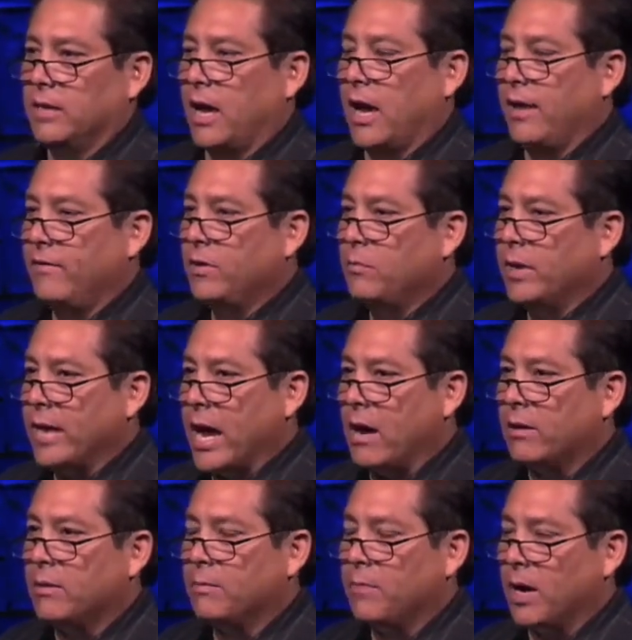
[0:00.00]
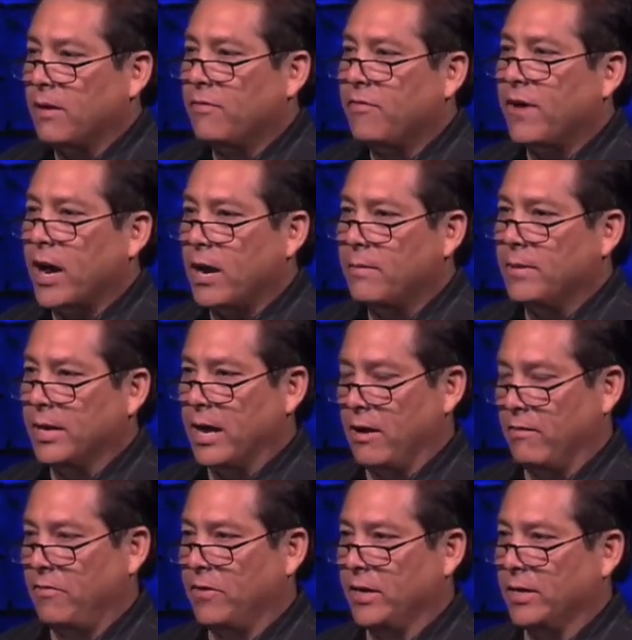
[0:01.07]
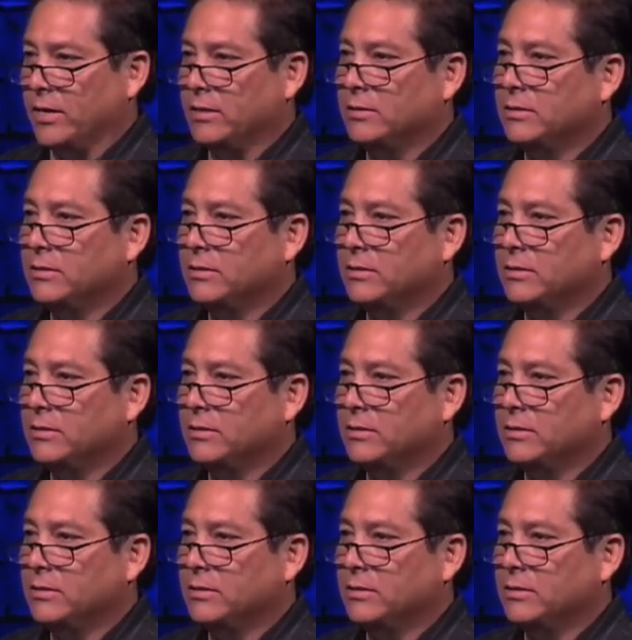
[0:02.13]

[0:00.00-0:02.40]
I even went out and bought a fireman outfit.